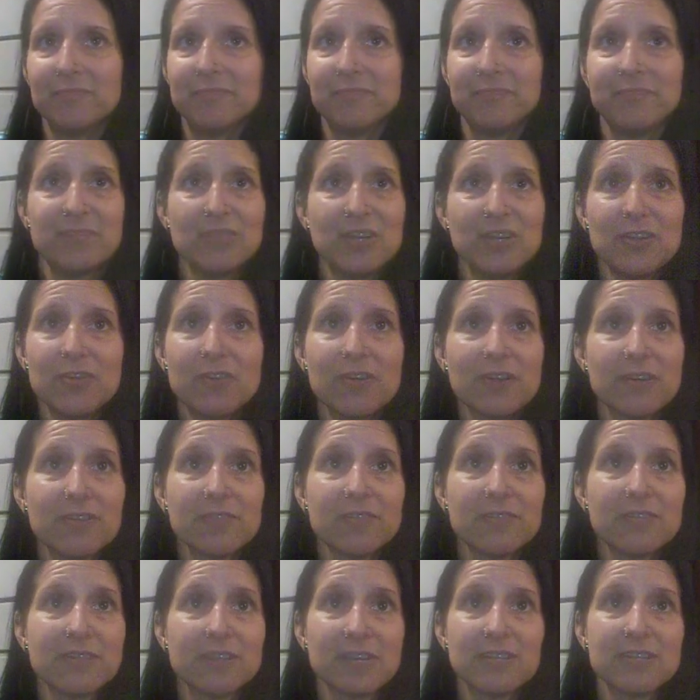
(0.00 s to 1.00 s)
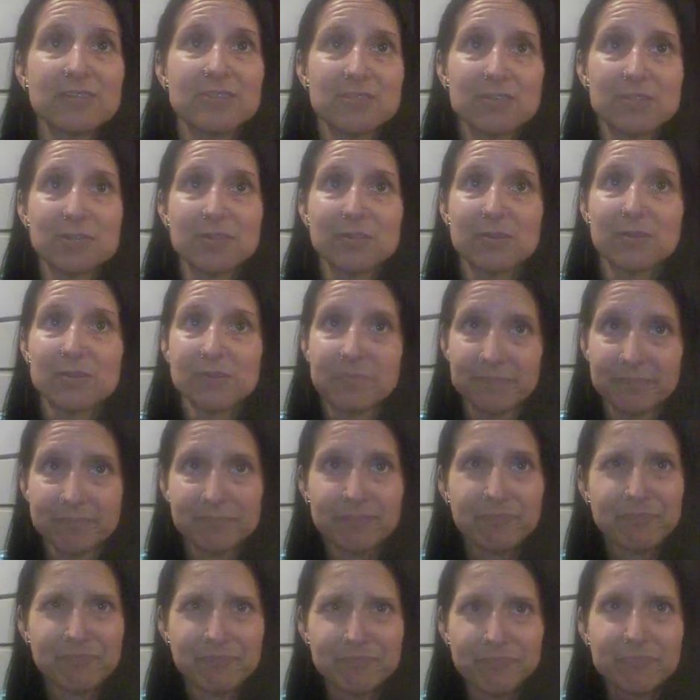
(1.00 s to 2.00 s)
there are other things too
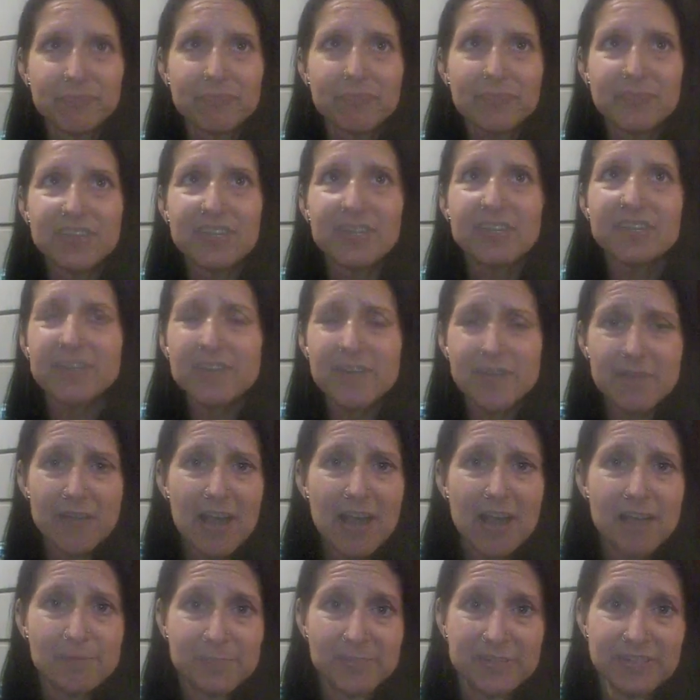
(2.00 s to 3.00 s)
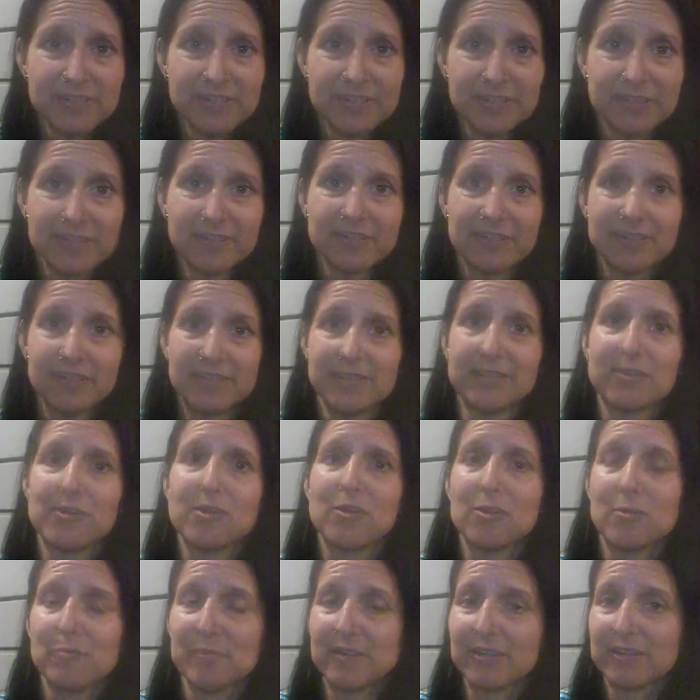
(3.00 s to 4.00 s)
that have happened in the
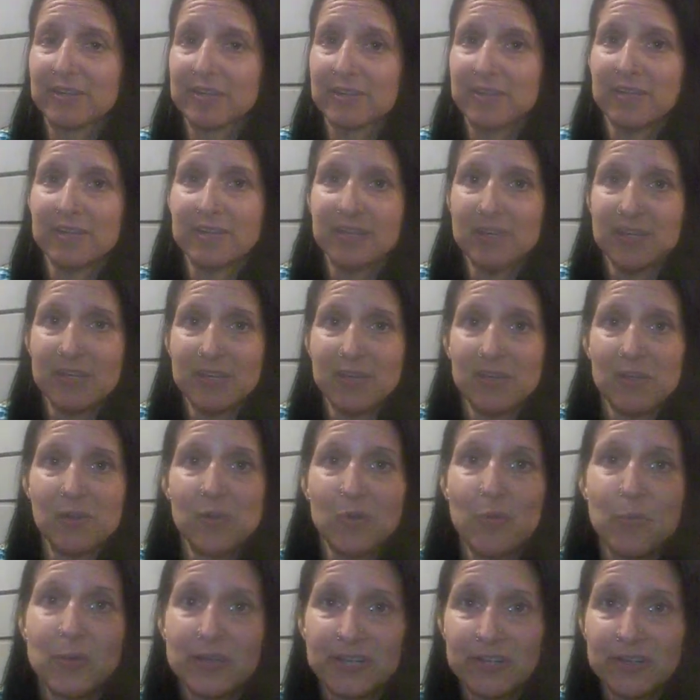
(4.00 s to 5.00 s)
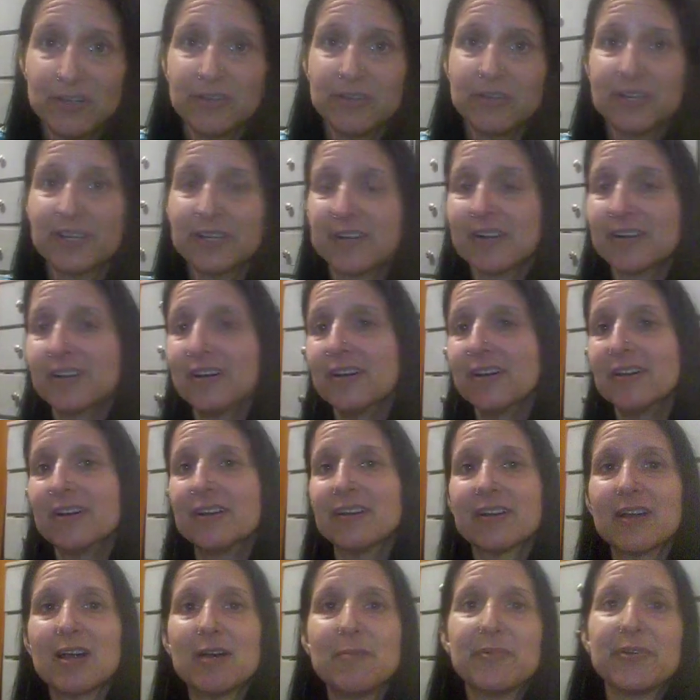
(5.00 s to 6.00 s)
karmic wheel here
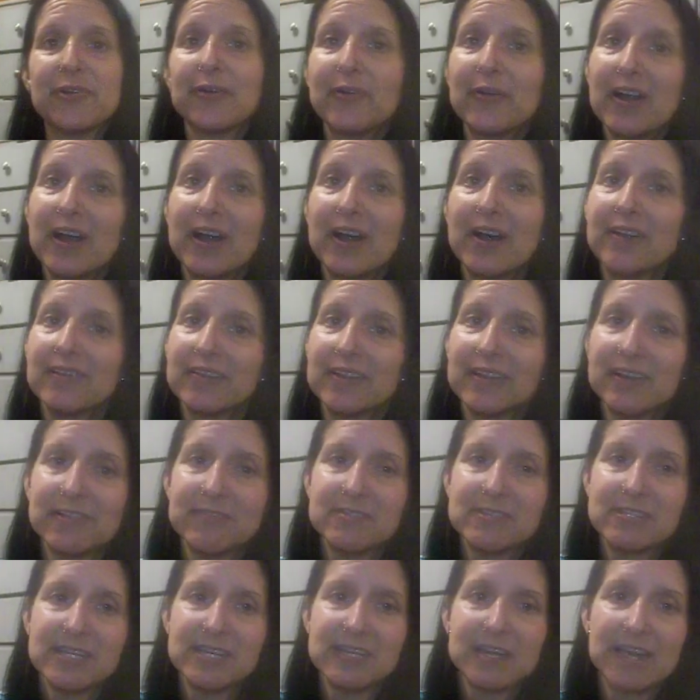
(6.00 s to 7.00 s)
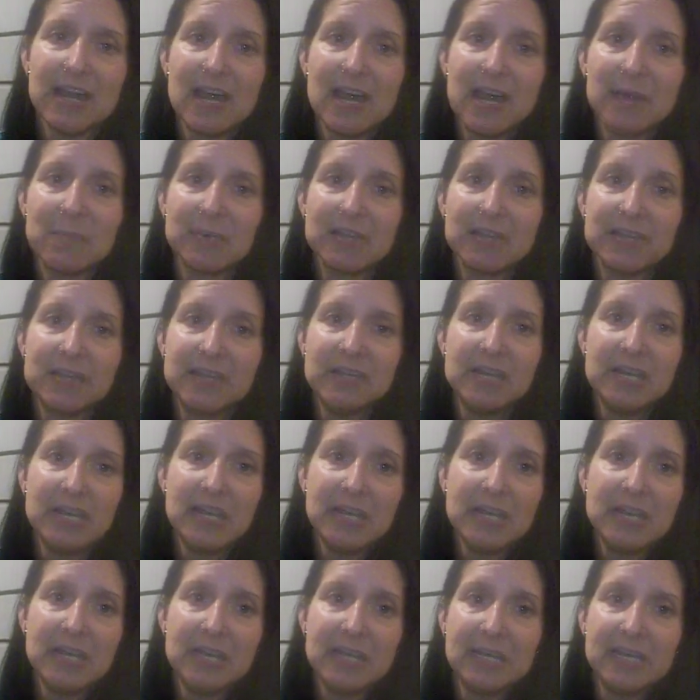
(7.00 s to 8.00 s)
coming around that I've seen happen.
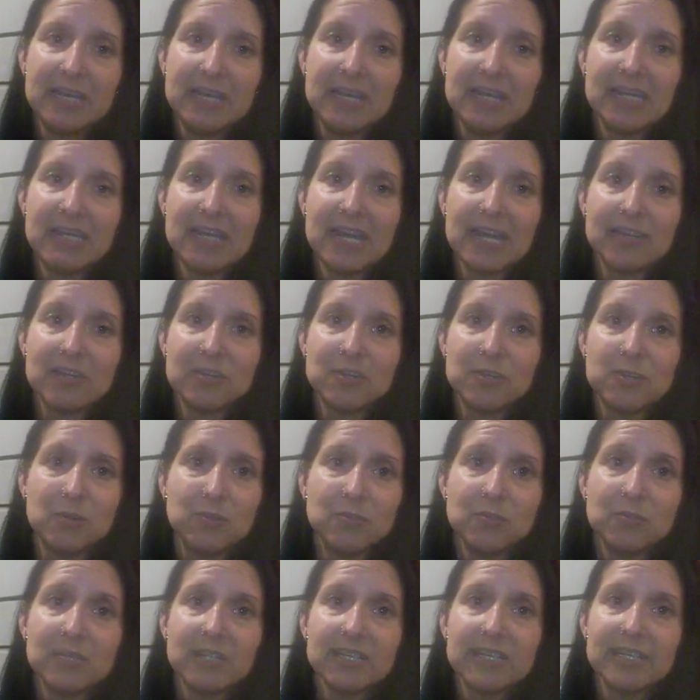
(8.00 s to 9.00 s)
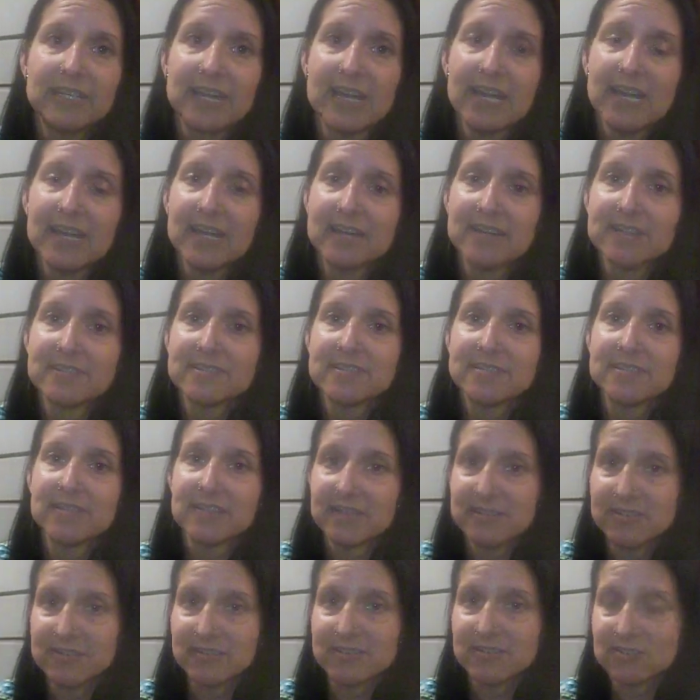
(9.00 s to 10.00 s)
And I can only guess
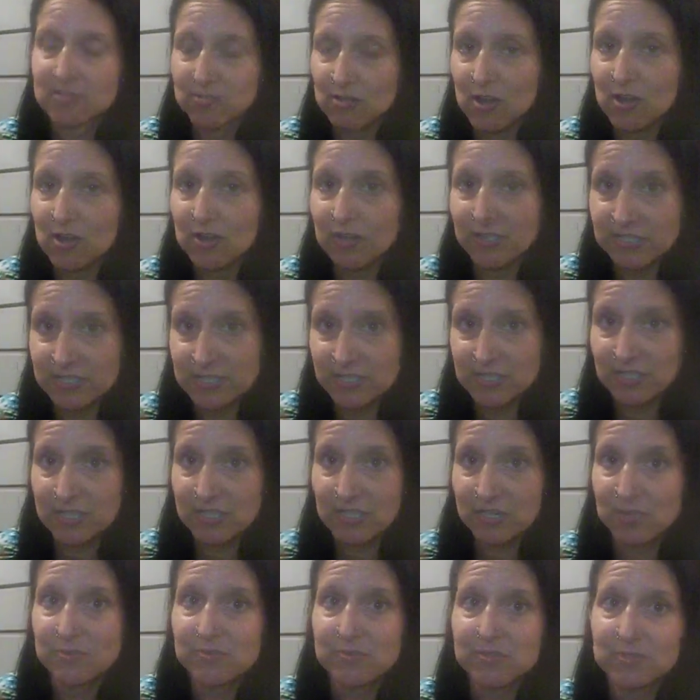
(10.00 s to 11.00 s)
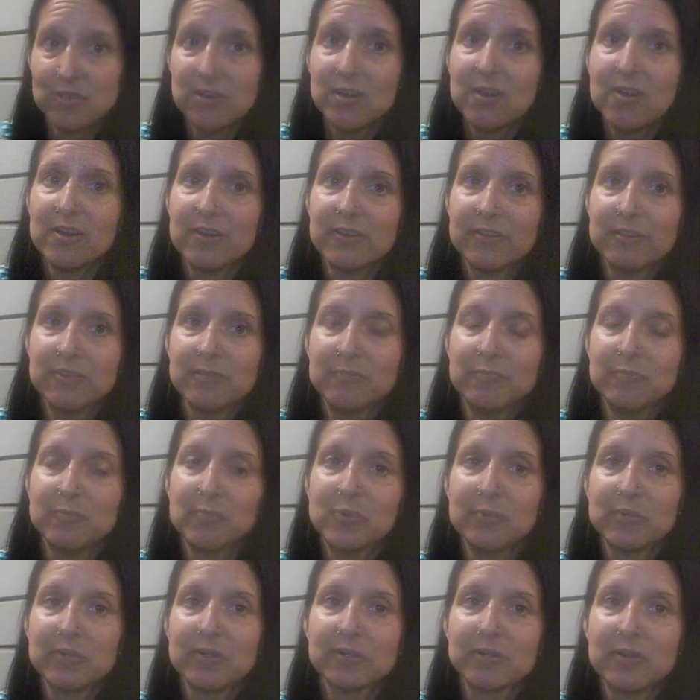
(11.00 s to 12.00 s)
that as long as it goes on, the
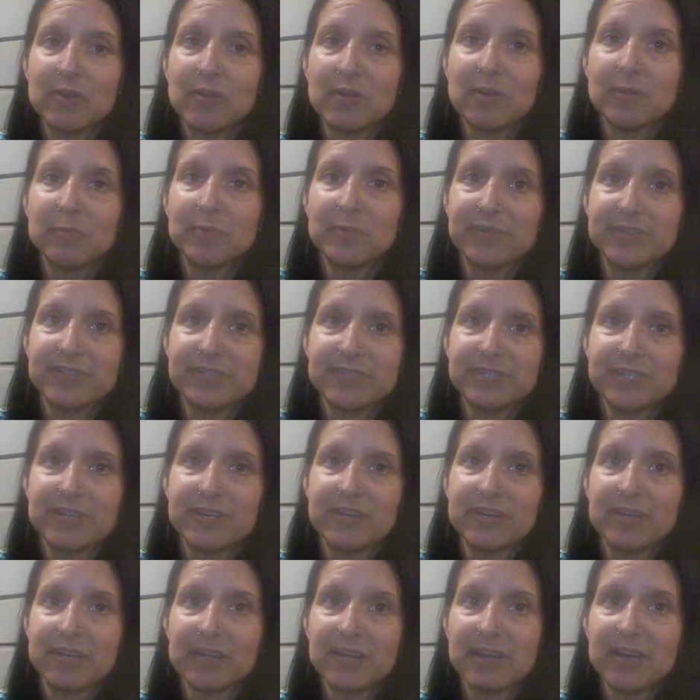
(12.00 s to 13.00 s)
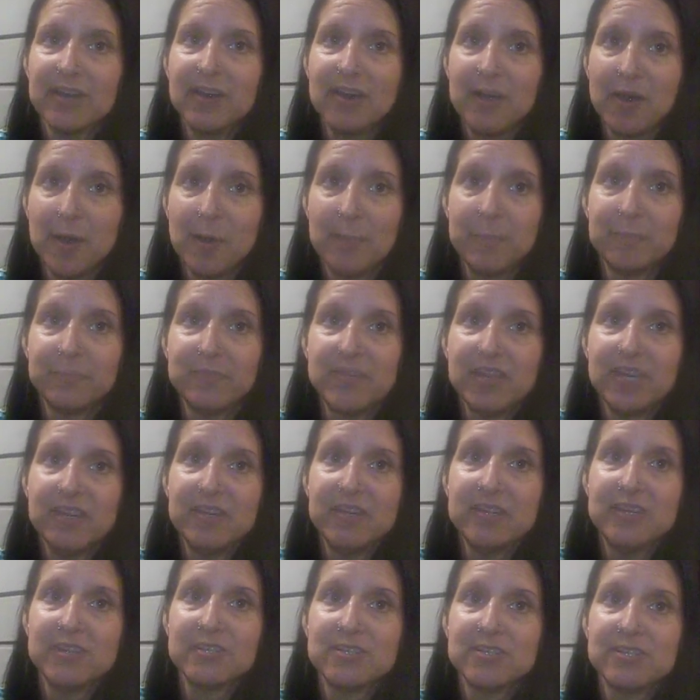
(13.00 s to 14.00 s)
more karma is gonna come
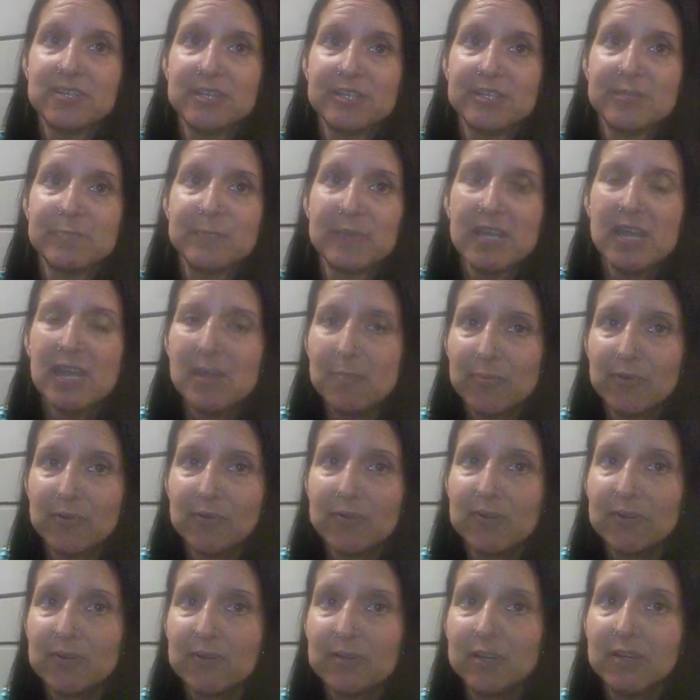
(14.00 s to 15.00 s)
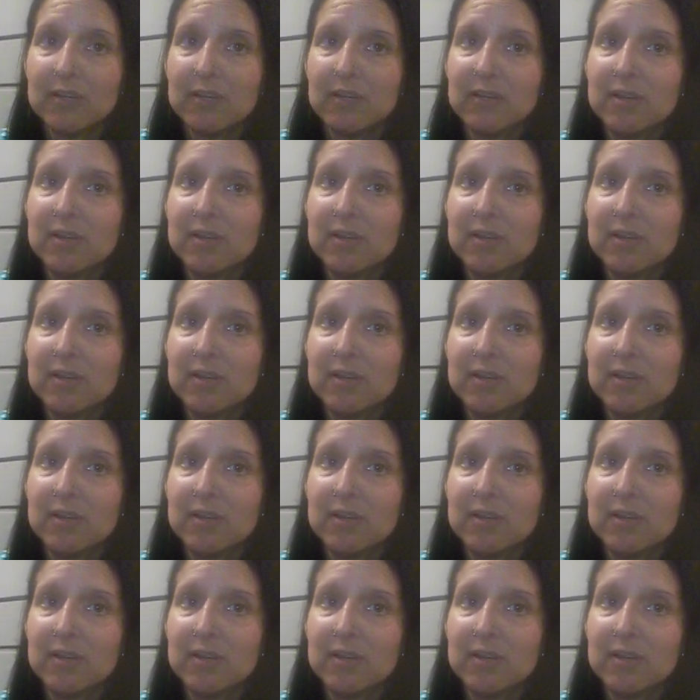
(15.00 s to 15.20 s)
to these people.